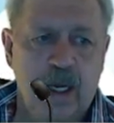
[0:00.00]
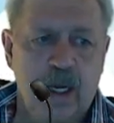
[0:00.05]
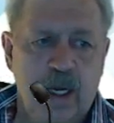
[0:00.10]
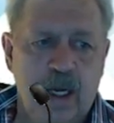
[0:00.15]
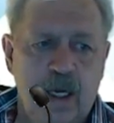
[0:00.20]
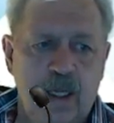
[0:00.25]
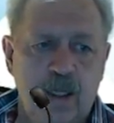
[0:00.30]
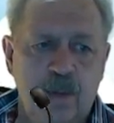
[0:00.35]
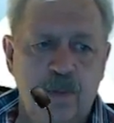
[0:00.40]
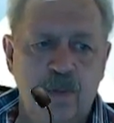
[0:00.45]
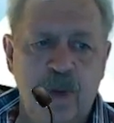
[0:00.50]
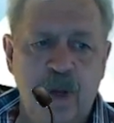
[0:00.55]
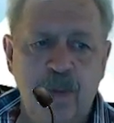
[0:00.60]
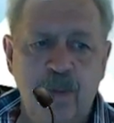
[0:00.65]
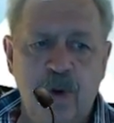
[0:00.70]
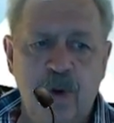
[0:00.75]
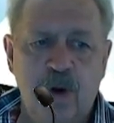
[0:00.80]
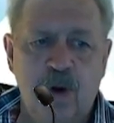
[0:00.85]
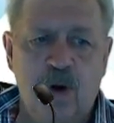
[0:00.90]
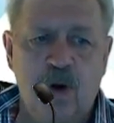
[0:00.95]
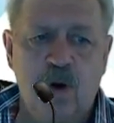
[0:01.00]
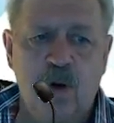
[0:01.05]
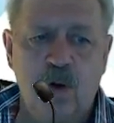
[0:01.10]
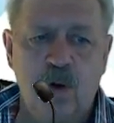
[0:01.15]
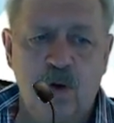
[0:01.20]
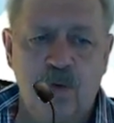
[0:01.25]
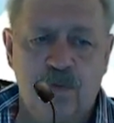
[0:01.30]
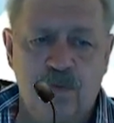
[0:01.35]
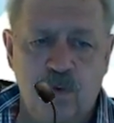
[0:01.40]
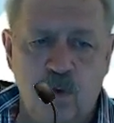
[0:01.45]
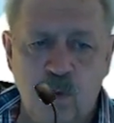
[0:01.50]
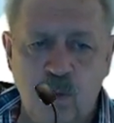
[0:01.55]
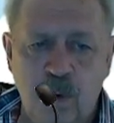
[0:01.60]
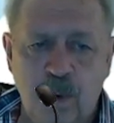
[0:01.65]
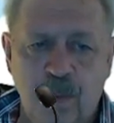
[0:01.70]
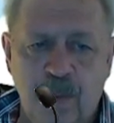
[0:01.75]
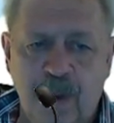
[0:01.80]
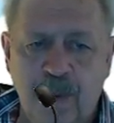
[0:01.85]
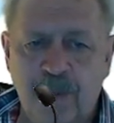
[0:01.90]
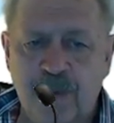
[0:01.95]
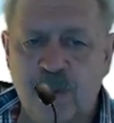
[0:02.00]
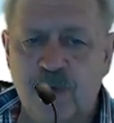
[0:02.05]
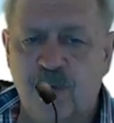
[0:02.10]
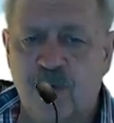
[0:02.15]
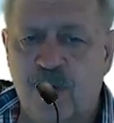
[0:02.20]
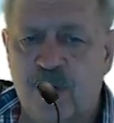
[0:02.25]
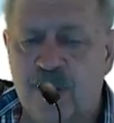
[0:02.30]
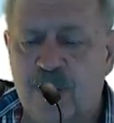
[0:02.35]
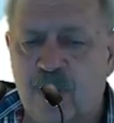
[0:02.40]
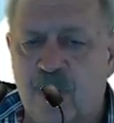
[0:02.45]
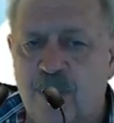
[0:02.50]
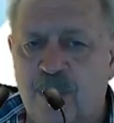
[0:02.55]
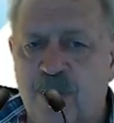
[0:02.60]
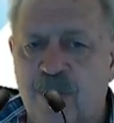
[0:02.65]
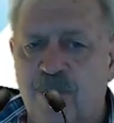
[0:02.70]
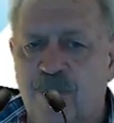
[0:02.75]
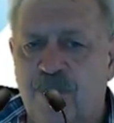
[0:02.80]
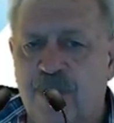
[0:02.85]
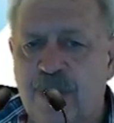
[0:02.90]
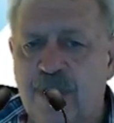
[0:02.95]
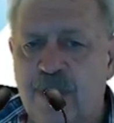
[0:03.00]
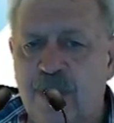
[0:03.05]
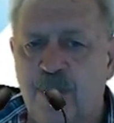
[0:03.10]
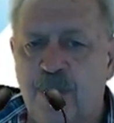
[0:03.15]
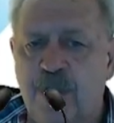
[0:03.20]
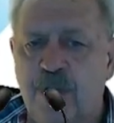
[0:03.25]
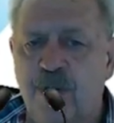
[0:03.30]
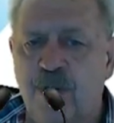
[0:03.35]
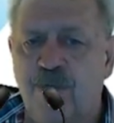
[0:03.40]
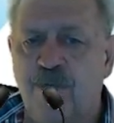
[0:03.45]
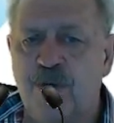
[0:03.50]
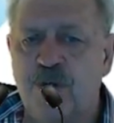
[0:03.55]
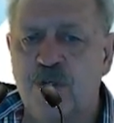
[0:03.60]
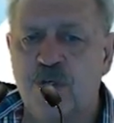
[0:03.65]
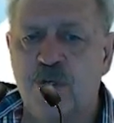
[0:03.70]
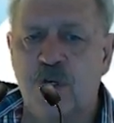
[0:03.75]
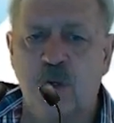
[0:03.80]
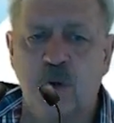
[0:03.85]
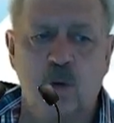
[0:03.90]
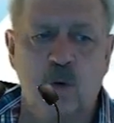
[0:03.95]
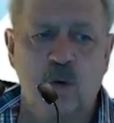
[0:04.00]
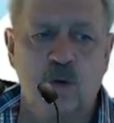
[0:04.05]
The member or former members of a retirement fund, a beneficiary or